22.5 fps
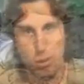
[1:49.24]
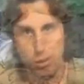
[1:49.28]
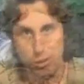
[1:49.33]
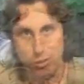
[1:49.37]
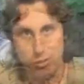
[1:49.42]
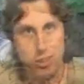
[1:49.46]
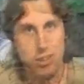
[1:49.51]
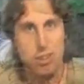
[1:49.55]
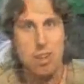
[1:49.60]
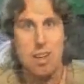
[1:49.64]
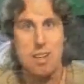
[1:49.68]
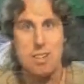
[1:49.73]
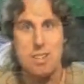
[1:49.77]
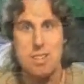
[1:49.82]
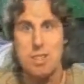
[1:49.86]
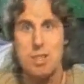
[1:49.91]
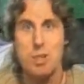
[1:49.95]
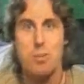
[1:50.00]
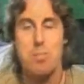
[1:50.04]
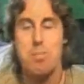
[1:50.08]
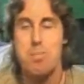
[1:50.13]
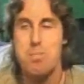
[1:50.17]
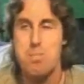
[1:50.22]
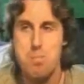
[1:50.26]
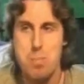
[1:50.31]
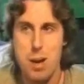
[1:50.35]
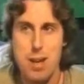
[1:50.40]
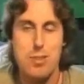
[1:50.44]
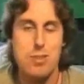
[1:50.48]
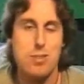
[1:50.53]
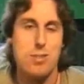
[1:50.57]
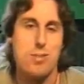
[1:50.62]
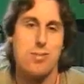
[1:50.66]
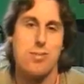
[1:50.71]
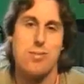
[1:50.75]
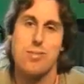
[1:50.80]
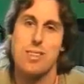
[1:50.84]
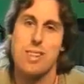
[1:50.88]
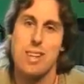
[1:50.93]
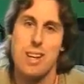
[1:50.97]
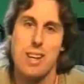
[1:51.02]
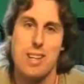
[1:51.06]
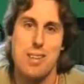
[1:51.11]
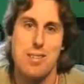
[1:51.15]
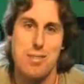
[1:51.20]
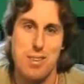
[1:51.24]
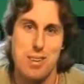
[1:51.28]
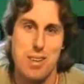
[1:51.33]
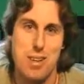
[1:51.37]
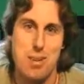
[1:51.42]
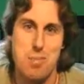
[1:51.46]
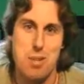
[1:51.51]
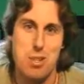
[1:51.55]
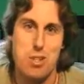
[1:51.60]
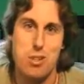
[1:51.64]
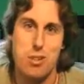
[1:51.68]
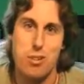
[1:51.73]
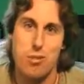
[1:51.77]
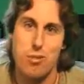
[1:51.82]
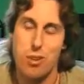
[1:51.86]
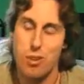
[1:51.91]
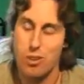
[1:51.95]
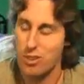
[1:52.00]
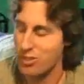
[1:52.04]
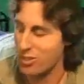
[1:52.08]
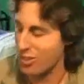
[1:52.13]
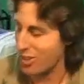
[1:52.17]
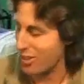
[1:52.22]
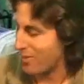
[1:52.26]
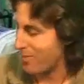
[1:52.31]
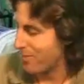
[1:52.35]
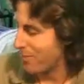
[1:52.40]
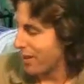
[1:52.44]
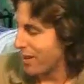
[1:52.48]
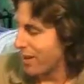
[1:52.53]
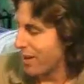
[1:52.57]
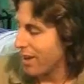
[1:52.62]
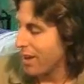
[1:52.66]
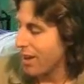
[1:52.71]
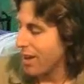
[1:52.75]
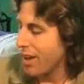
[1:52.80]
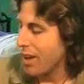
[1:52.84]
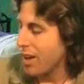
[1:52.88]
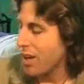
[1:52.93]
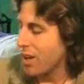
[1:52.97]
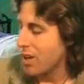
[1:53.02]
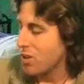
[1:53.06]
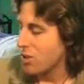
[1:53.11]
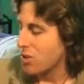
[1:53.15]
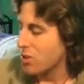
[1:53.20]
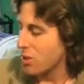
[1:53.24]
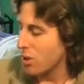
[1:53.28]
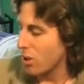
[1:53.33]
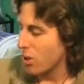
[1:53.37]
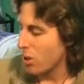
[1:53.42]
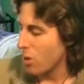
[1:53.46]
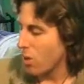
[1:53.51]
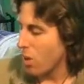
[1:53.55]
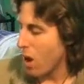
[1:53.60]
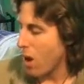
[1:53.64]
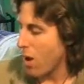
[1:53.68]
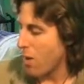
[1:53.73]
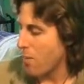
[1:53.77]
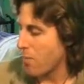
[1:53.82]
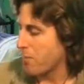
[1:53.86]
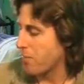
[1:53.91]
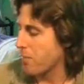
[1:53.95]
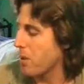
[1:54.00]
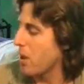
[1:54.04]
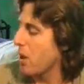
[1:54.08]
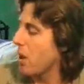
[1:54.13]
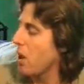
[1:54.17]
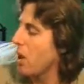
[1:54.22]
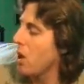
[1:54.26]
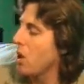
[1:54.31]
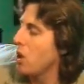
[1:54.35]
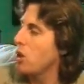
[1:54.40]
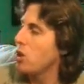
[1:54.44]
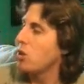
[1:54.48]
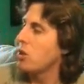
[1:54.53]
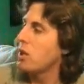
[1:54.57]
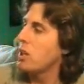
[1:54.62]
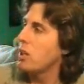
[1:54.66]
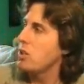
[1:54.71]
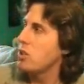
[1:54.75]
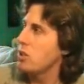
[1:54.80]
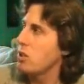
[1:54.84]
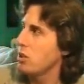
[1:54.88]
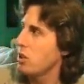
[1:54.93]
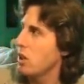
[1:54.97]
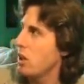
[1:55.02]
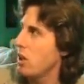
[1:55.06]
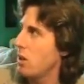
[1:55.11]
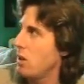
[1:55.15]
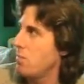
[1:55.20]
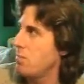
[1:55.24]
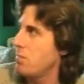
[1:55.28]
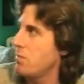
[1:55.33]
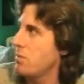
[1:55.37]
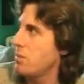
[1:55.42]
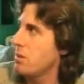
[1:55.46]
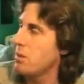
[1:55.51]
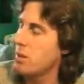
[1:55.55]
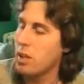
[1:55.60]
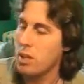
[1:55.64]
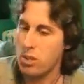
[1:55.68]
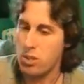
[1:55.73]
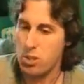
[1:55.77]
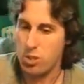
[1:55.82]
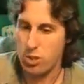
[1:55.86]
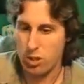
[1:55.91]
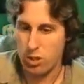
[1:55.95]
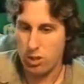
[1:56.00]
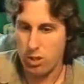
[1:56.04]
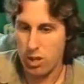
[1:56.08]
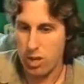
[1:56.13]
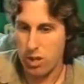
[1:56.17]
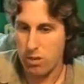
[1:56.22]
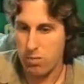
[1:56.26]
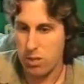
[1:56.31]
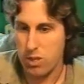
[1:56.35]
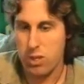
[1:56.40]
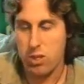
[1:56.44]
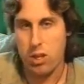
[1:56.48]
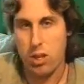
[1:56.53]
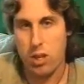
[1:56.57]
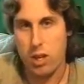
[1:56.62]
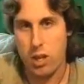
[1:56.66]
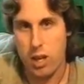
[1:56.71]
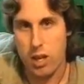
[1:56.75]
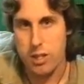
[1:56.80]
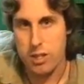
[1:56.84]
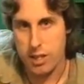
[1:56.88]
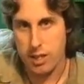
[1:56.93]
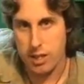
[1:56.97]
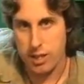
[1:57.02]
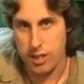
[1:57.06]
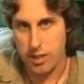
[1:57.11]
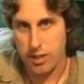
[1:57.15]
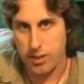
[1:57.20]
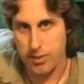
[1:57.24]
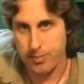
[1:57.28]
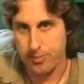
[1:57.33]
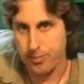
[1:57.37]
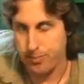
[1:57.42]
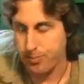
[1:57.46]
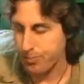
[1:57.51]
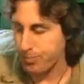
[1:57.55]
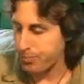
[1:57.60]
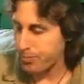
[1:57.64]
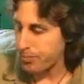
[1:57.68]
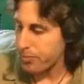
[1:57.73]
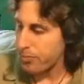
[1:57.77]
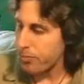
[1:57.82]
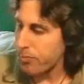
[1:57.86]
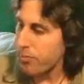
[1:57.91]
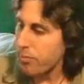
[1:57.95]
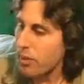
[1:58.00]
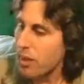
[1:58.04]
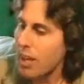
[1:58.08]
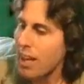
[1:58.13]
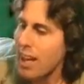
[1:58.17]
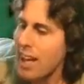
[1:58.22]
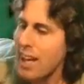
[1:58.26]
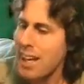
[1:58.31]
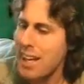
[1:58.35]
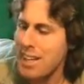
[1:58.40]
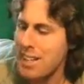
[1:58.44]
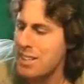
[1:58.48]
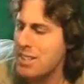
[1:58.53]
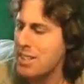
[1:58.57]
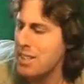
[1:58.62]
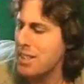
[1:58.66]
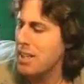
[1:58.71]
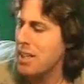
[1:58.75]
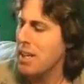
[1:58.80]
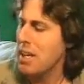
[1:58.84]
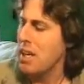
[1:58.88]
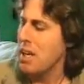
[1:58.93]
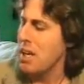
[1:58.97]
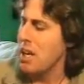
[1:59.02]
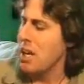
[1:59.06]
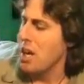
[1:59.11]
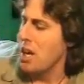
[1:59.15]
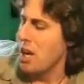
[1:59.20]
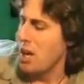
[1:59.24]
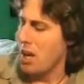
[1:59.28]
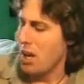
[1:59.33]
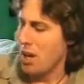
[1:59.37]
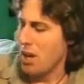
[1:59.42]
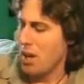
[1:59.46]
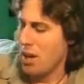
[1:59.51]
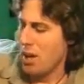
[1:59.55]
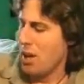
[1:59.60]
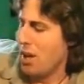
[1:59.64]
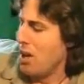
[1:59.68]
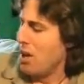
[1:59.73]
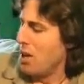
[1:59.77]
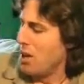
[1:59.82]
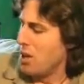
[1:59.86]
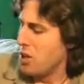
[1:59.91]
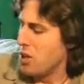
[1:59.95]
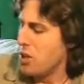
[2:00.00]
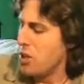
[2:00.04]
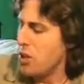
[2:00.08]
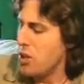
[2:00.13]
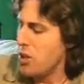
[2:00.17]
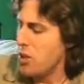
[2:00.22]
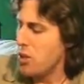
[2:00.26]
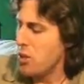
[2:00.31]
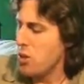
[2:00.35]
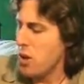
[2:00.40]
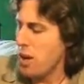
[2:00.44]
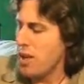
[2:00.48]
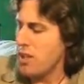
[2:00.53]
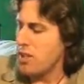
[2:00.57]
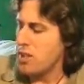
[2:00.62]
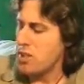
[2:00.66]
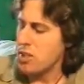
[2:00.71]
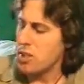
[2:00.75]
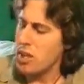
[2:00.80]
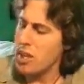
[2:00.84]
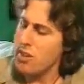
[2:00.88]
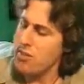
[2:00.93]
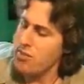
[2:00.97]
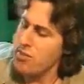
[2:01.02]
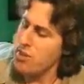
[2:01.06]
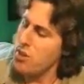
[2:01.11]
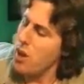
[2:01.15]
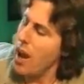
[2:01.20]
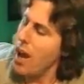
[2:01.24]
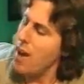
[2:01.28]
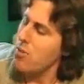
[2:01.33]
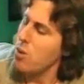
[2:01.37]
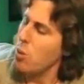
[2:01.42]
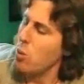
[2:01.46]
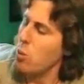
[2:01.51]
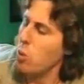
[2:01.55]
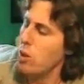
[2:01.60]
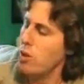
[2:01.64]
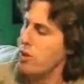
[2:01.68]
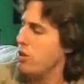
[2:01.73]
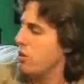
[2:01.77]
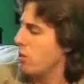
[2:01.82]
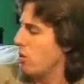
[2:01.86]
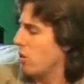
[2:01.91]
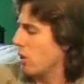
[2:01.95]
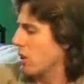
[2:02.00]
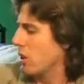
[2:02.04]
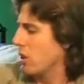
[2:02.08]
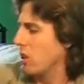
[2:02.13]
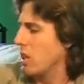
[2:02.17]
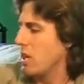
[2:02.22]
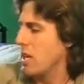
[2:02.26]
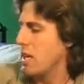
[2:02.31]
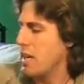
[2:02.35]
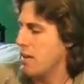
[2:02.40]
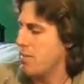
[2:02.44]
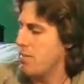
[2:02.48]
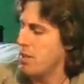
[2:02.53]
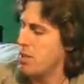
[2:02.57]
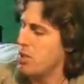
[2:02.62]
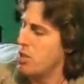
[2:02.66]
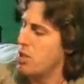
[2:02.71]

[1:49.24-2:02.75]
be the perfect, ideal, best kind of image to focus on. So you get your image like I did, and if you have a wooden or a clay